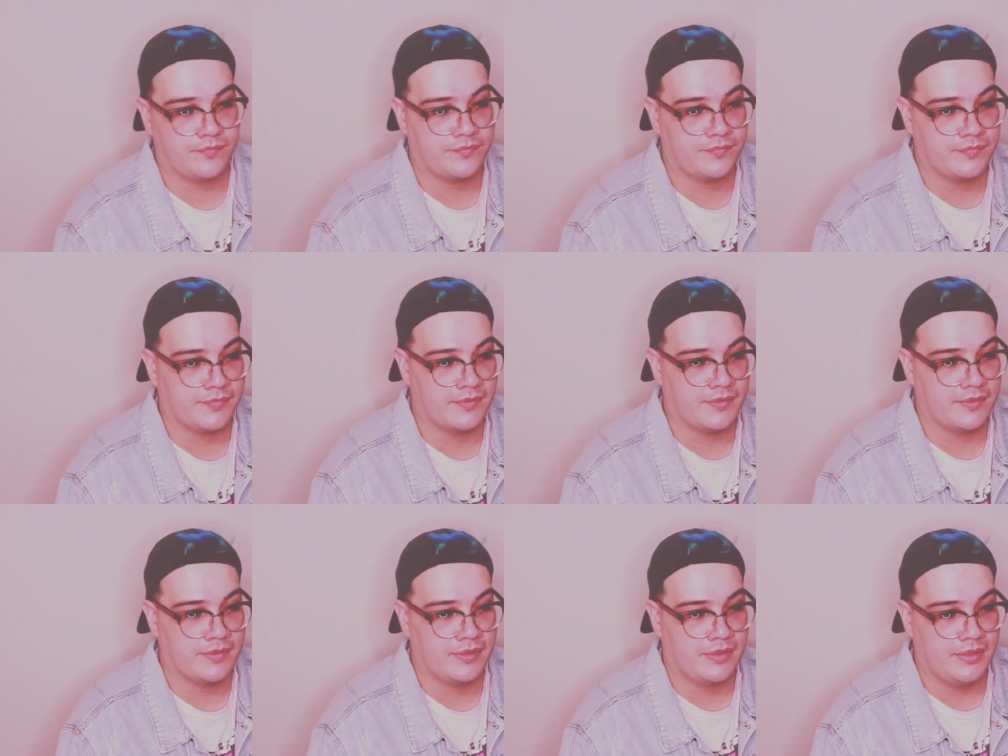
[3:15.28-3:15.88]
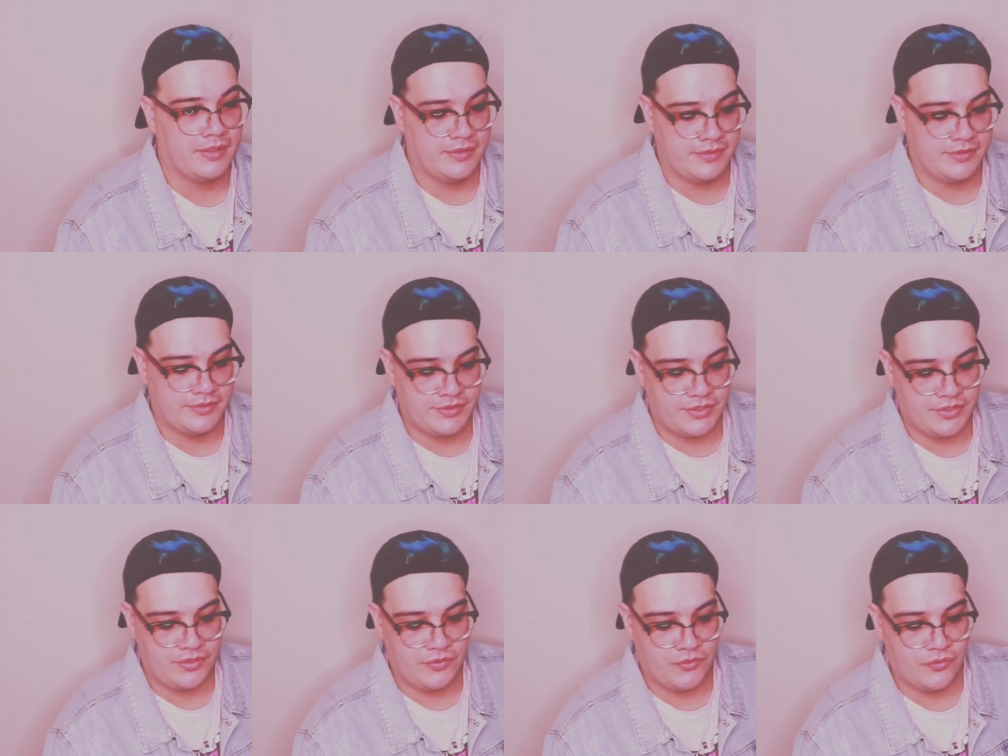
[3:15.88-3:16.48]
It's you,
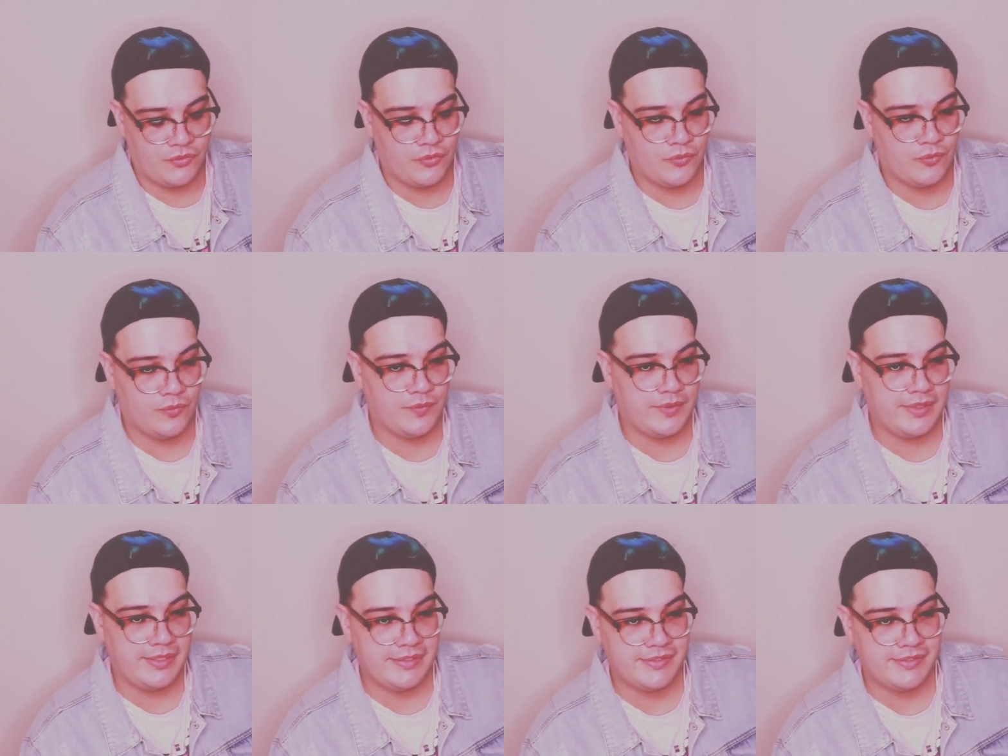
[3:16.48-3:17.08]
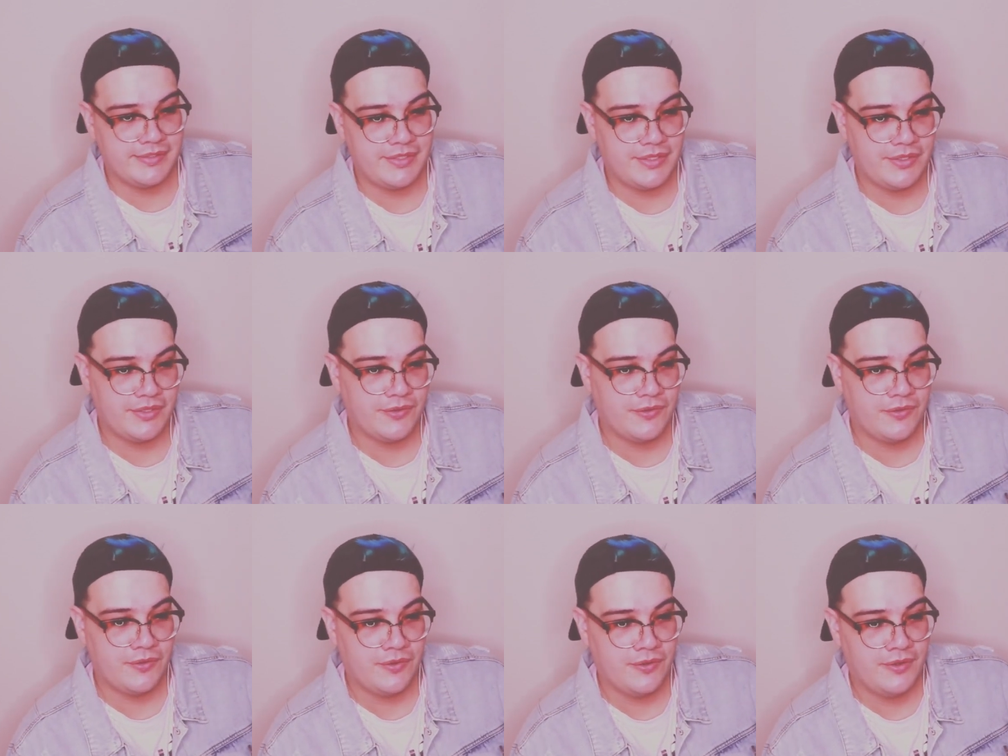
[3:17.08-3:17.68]
it's you,
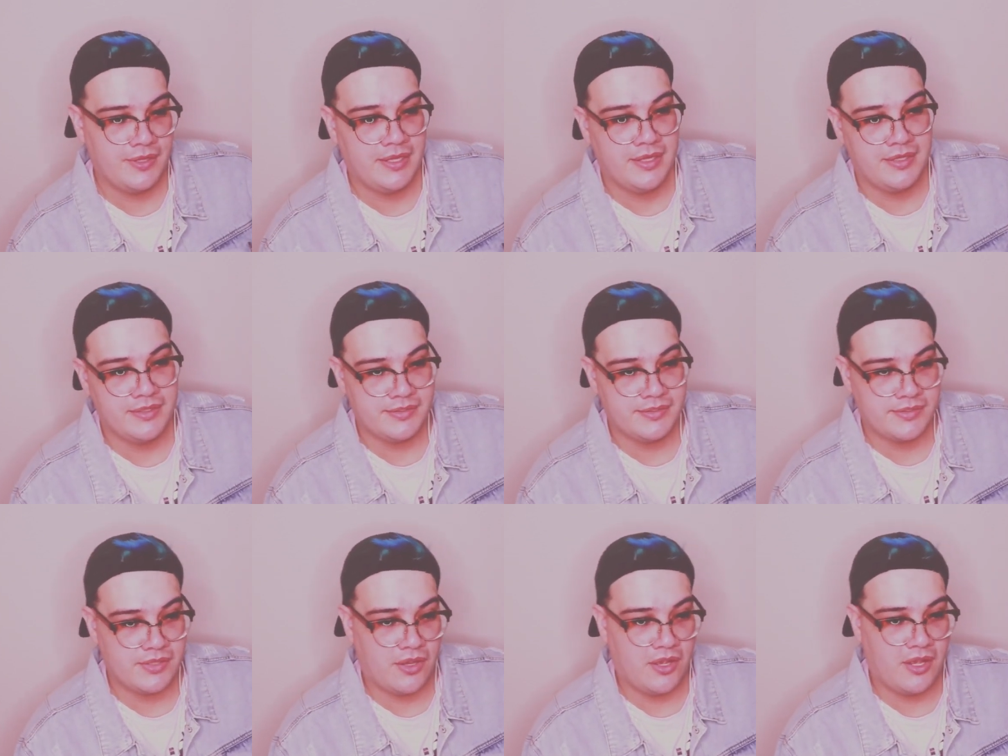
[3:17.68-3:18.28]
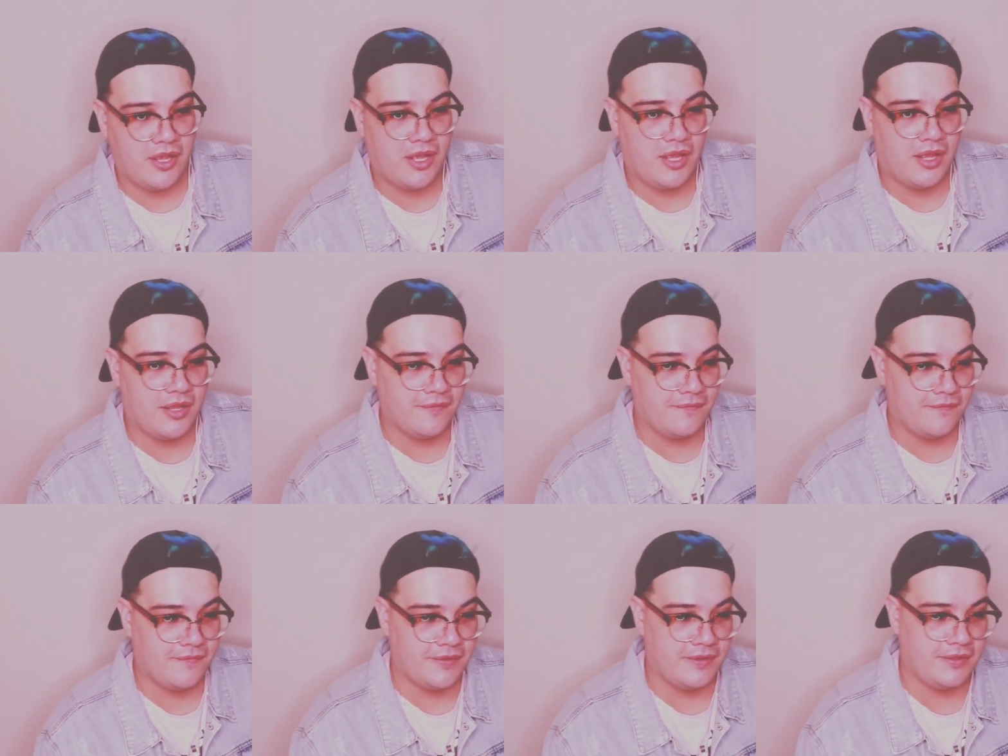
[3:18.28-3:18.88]
it's all
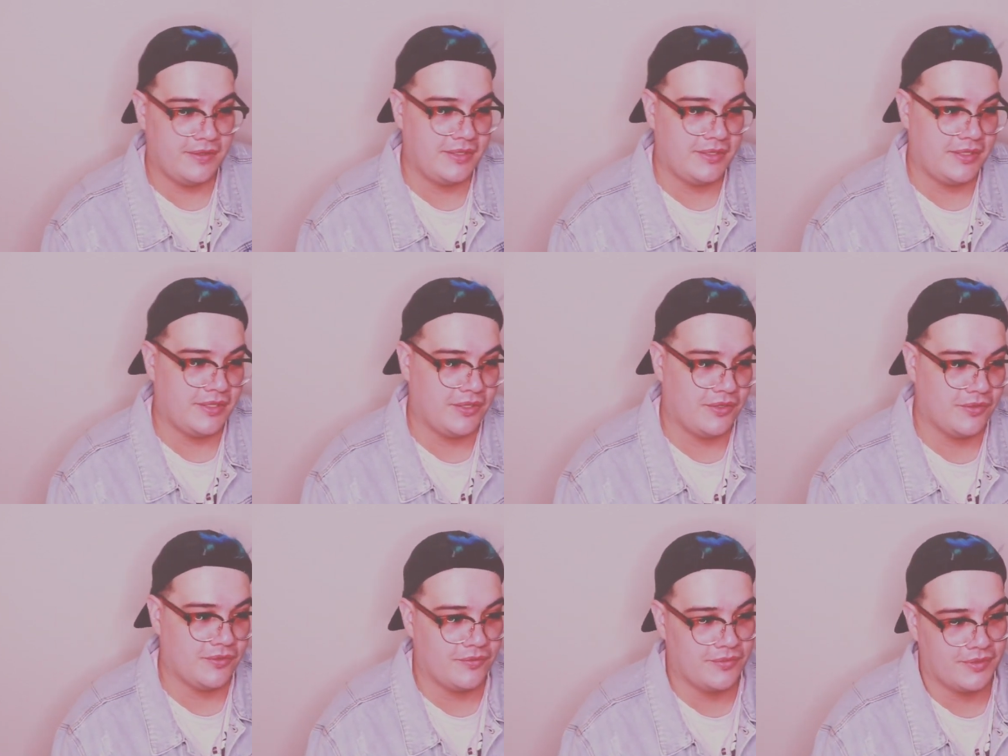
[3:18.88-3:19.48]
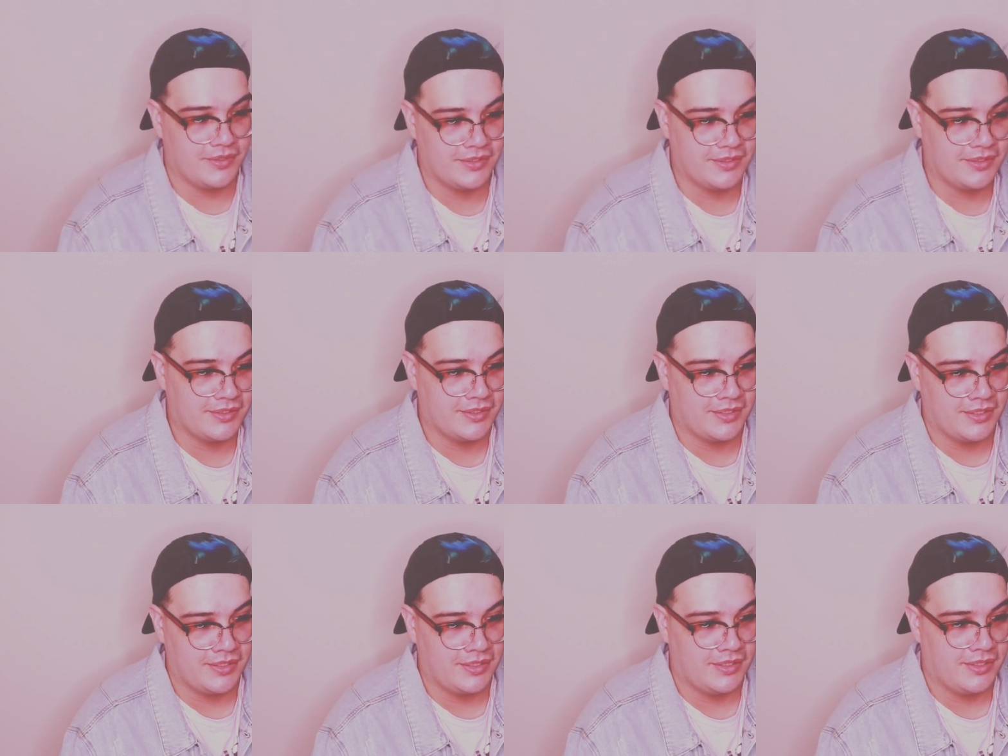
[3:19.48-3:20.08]
for you.
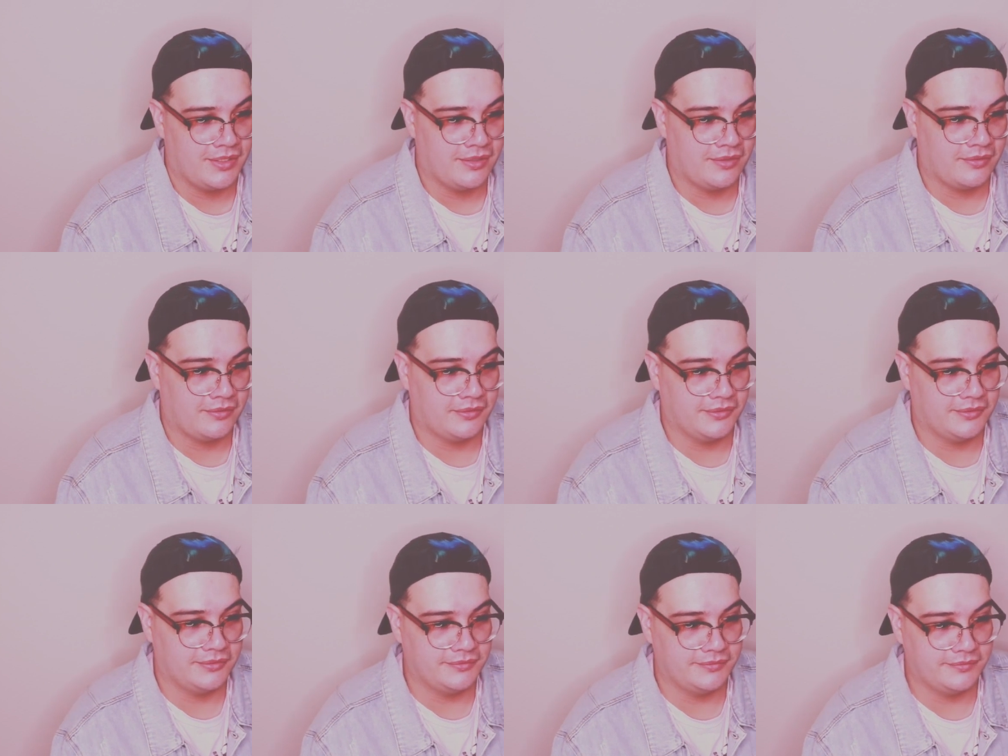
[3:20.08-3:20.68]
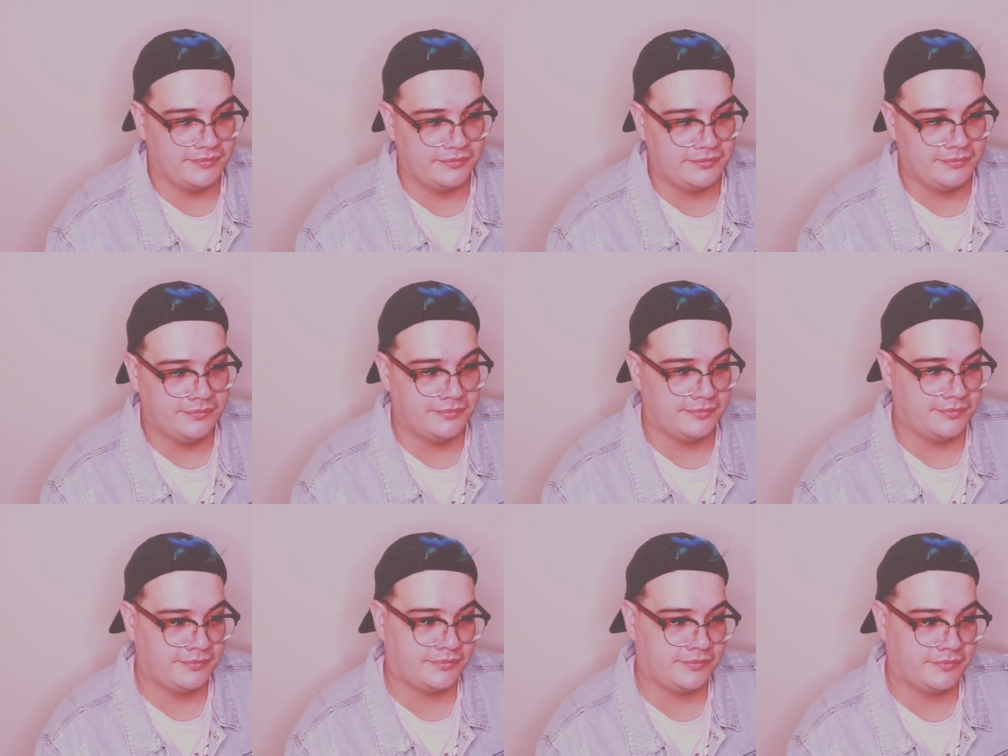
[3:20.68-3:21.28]

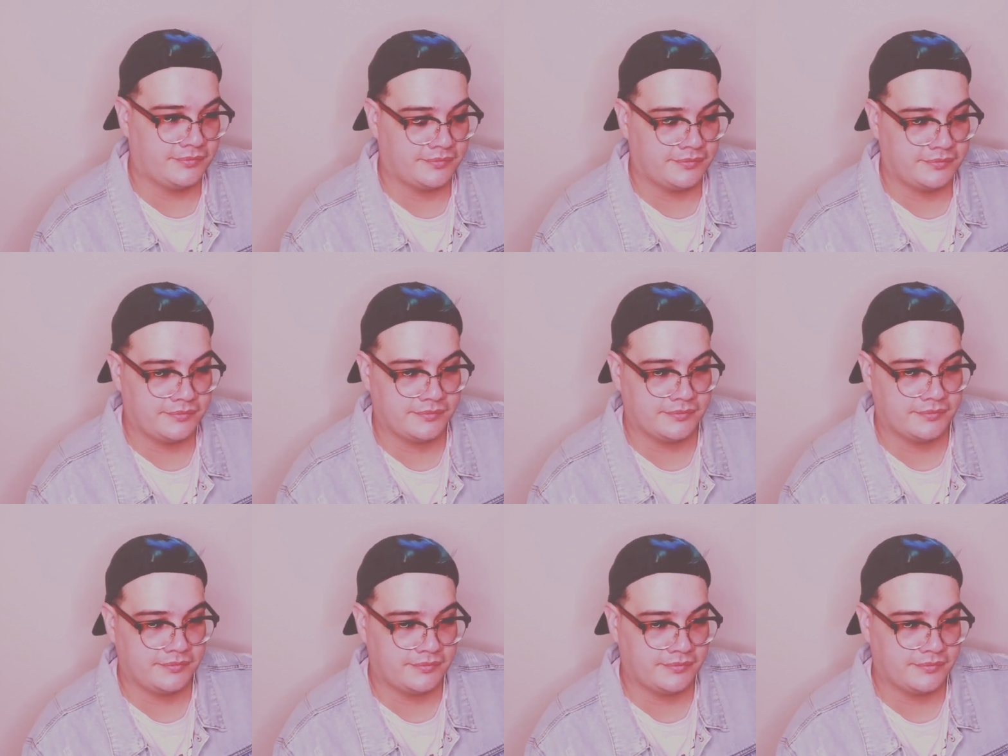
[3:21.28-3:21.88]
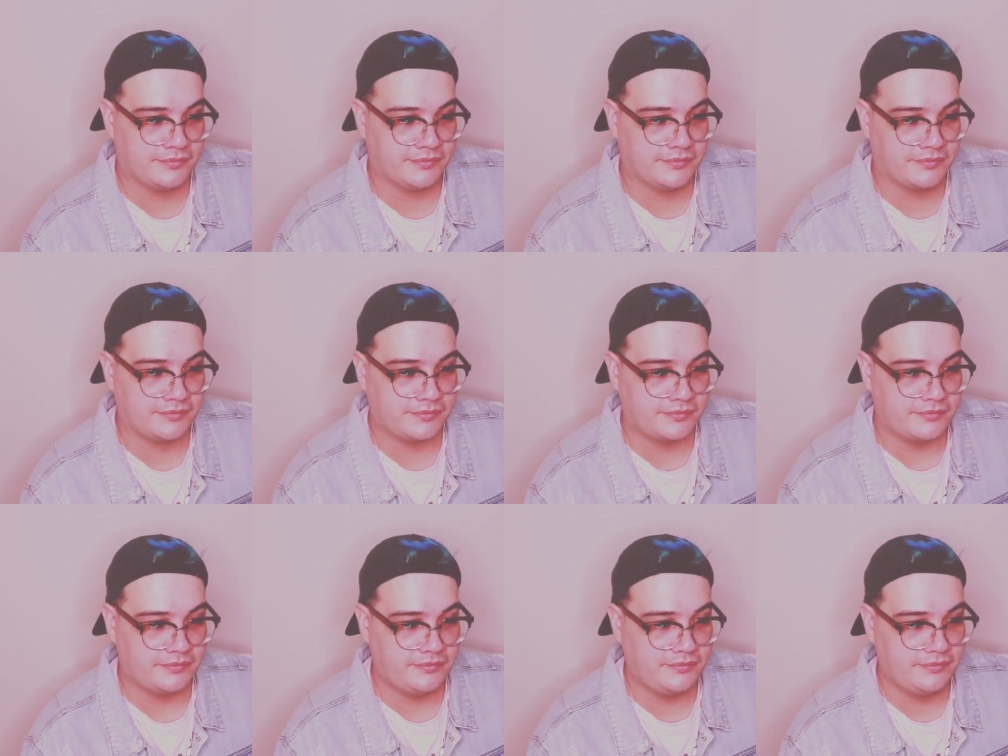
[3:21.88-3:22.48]
Everything I do,
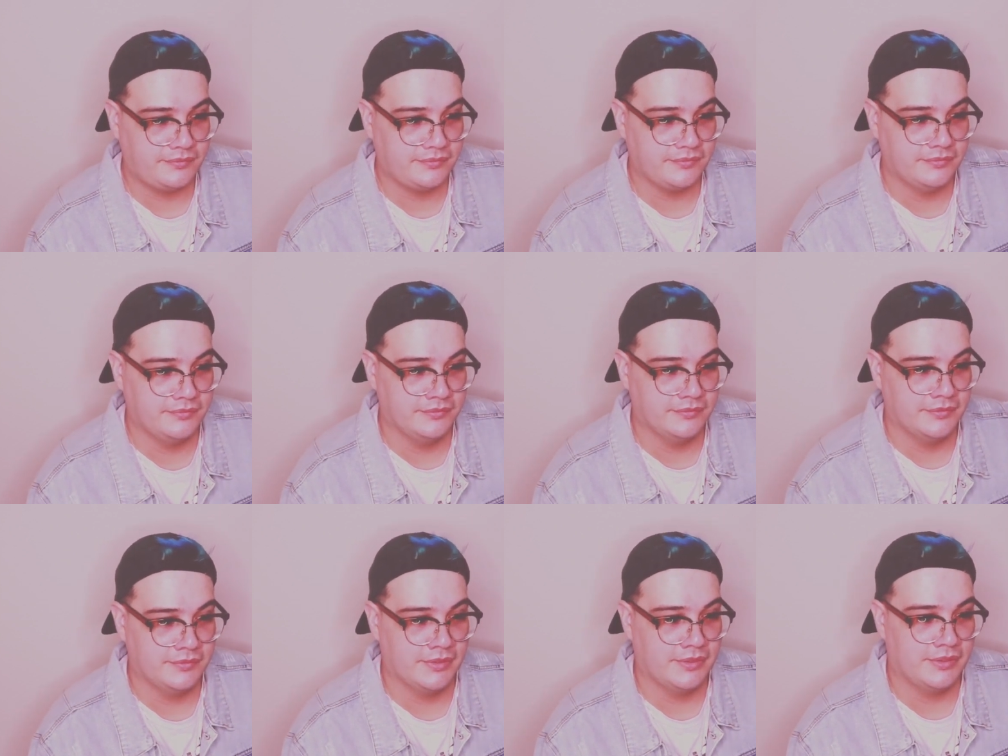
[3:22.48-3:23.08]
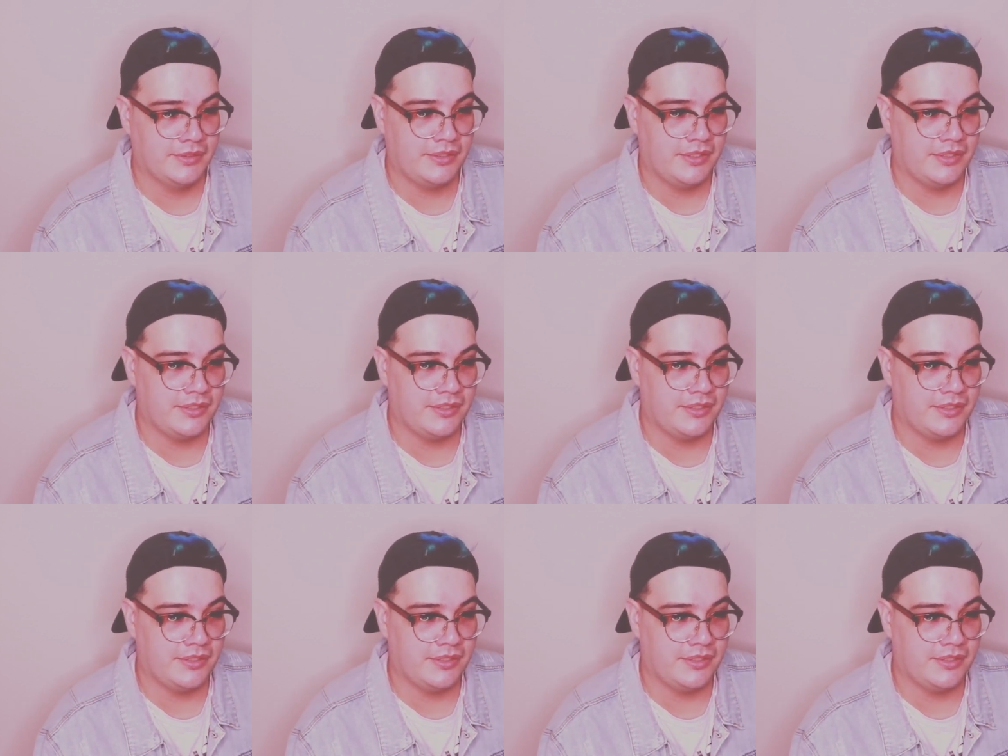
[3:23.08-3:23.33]
tell you all.